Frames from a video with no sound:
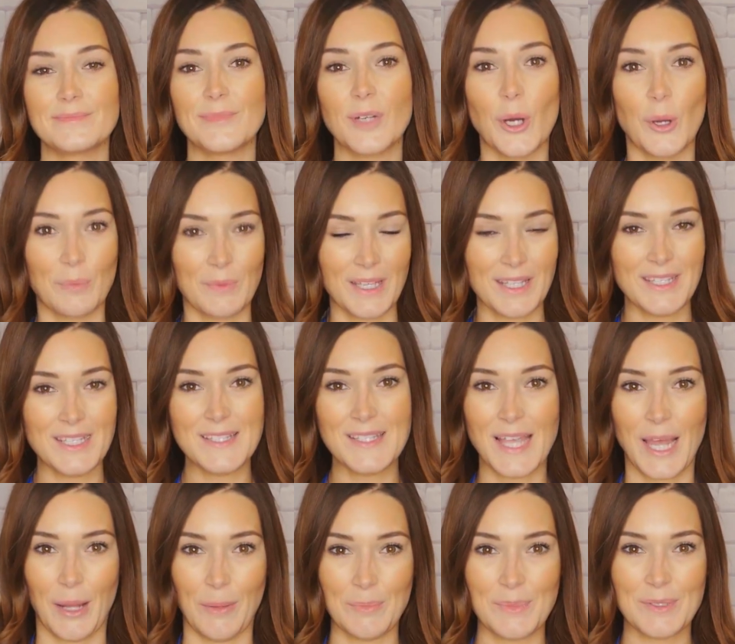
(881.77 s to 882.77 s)
Hope that these
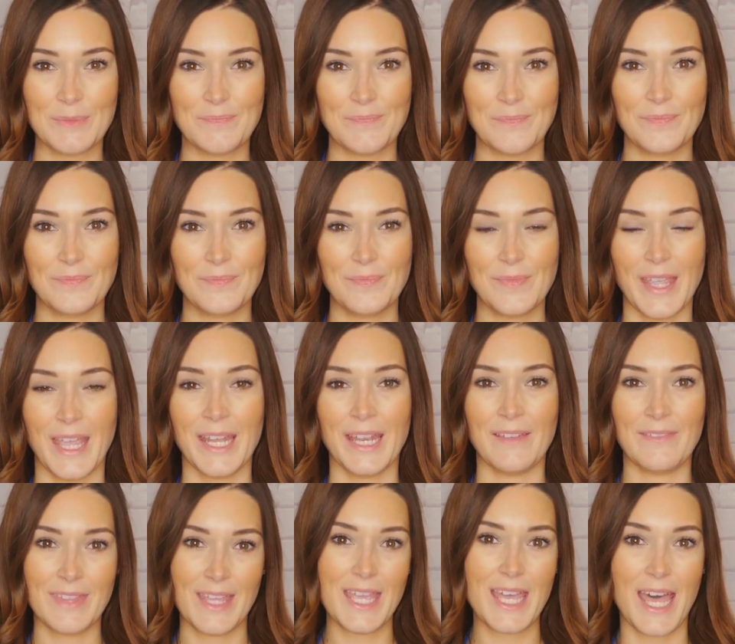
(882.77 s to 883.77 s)
helped. And
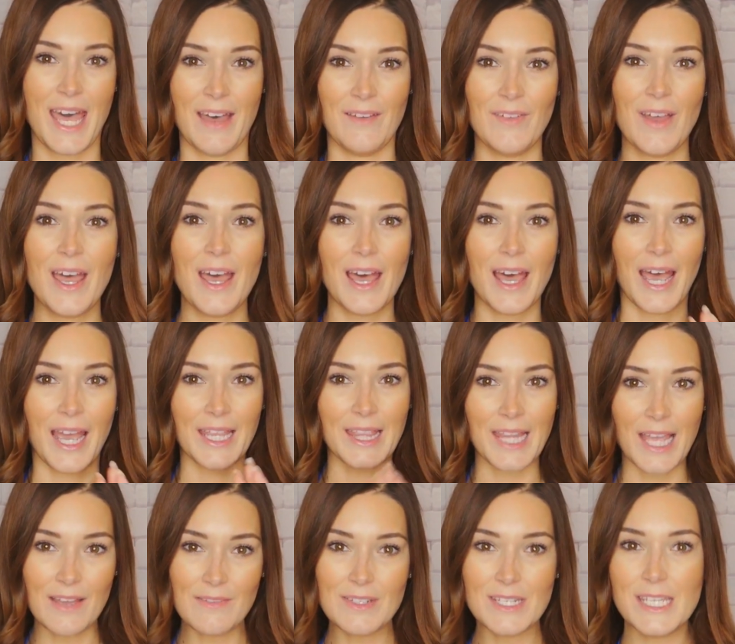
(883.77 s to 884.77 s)
if they have, I'd
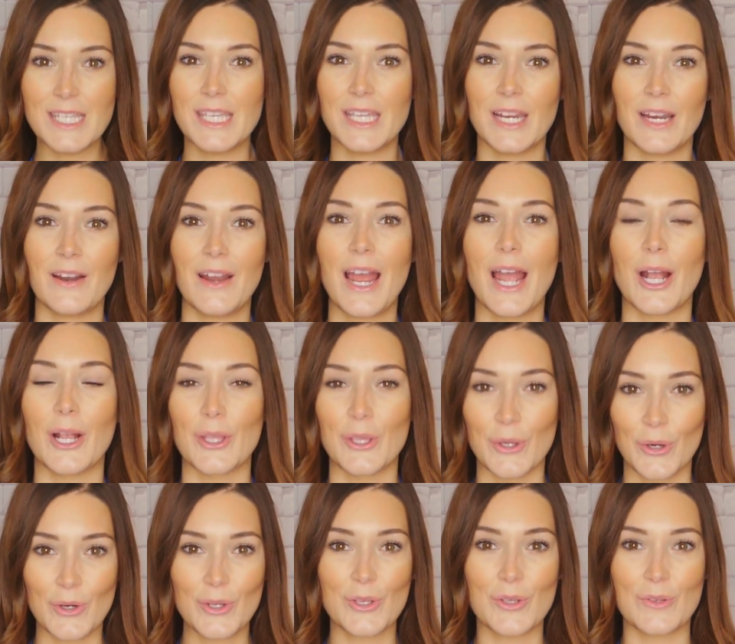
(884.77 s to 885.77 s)
love to hear how
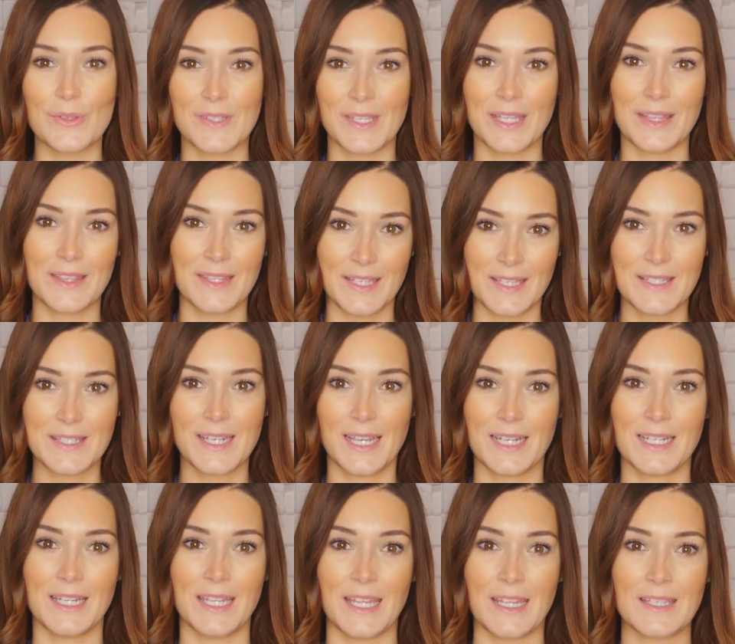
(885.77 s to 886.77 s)
you're using these
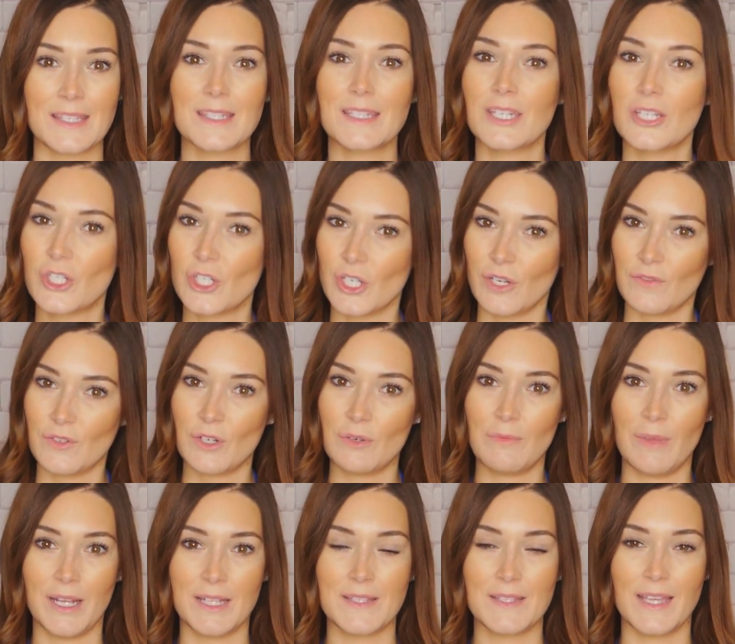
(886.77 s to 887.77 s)
techniques to shift your
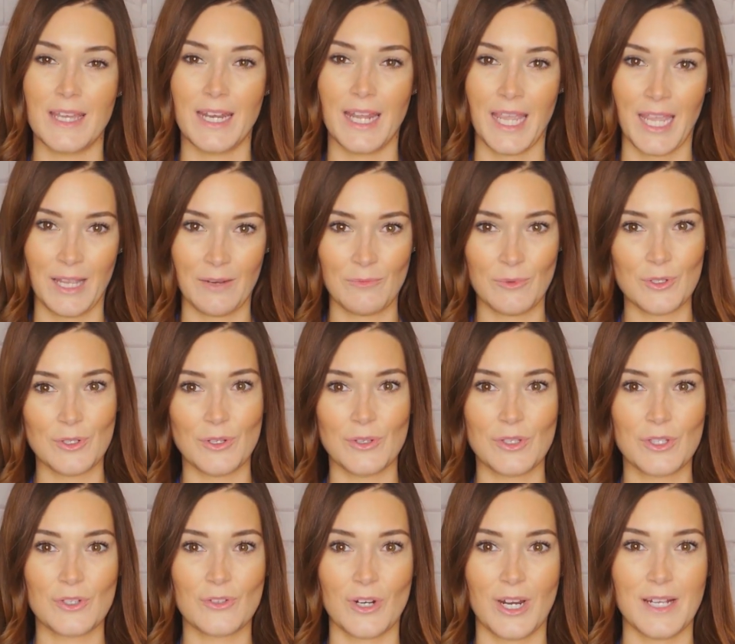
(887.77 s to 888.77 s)
mindset and
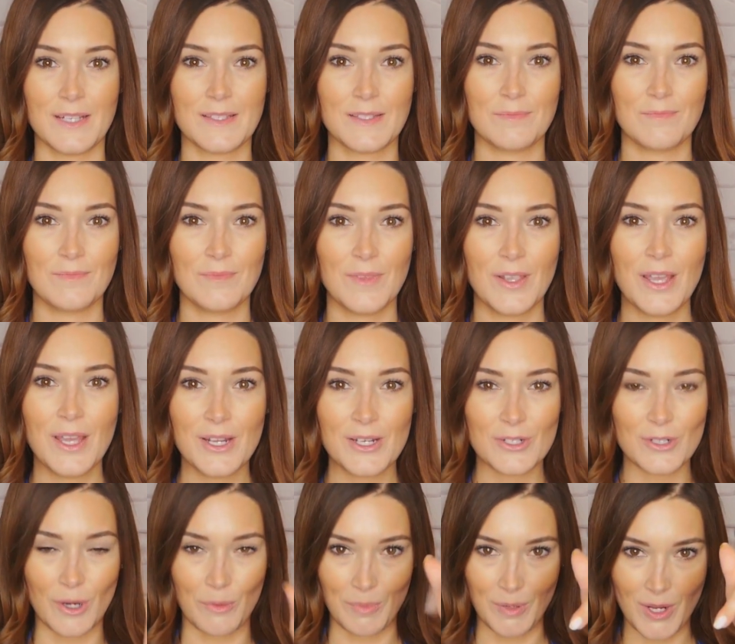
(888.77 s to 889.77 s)
reduce stress.
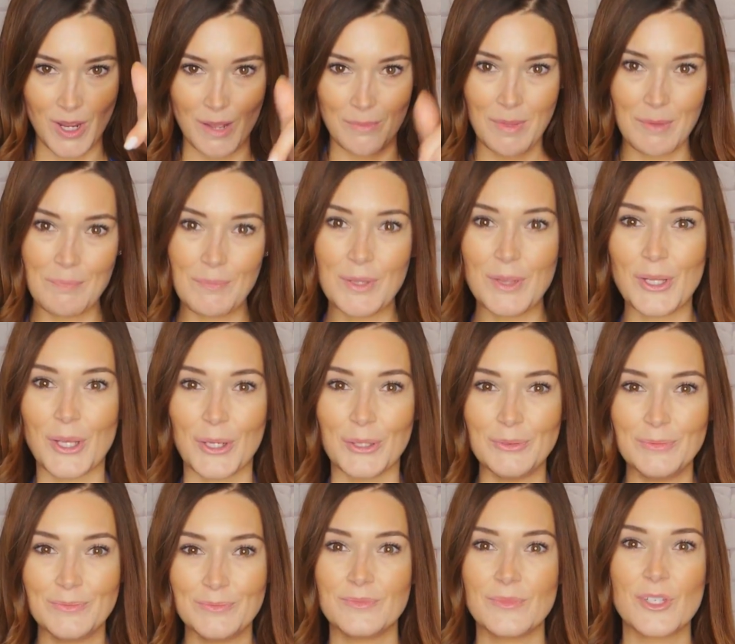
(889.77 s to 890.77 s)
Drop a comment
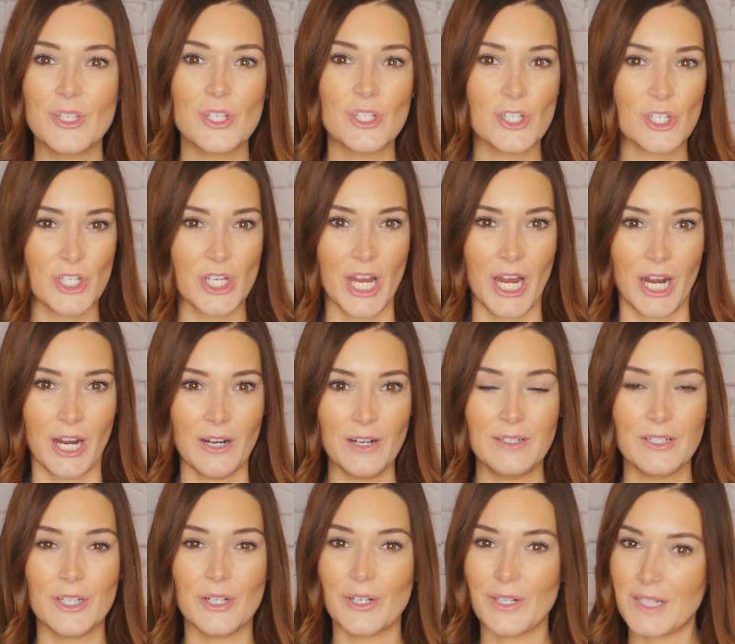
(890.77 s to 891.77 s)
below, share
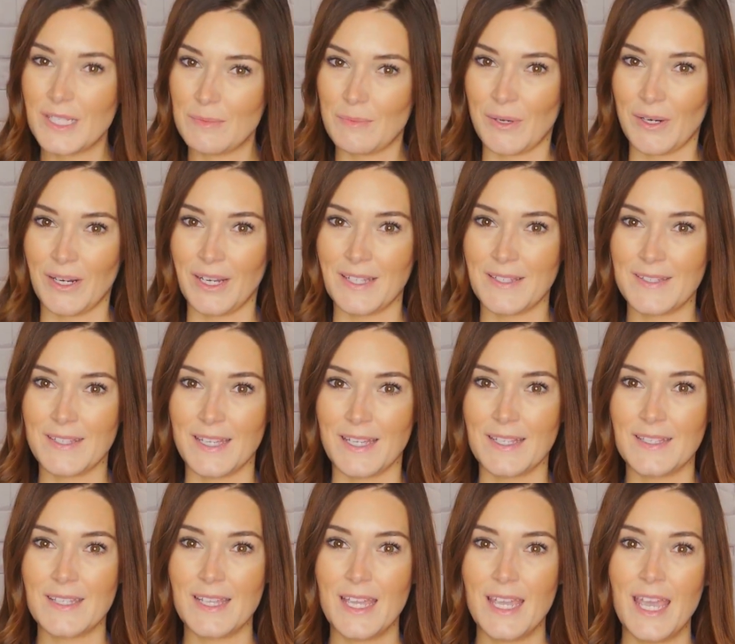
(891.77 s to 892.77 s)
your
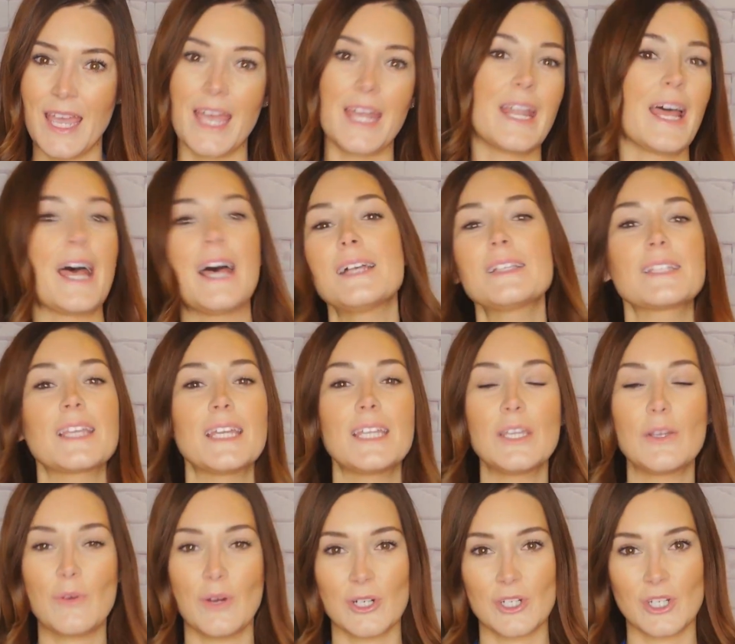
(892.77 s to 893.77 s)
experiences, and ask
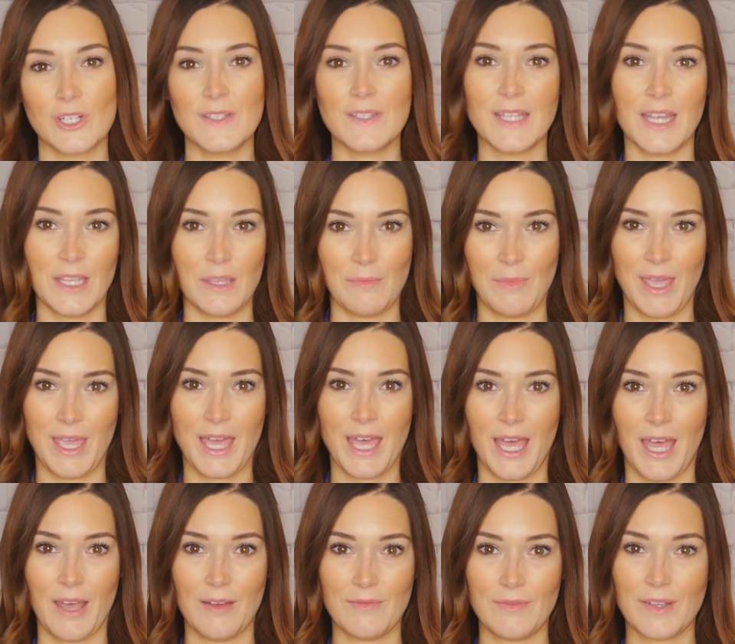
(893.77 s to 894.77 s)
any questions that you may
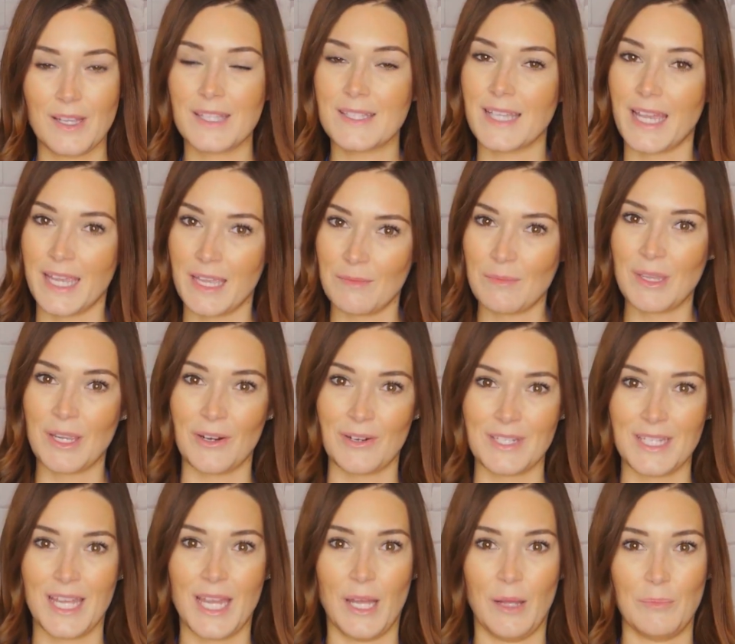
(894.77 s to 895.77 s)
have, because I am here
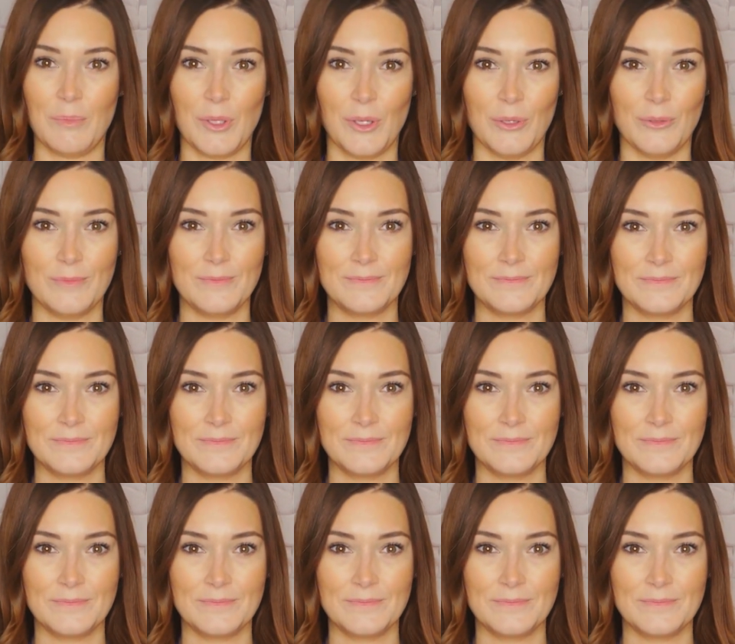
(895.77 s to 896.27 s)
to help you.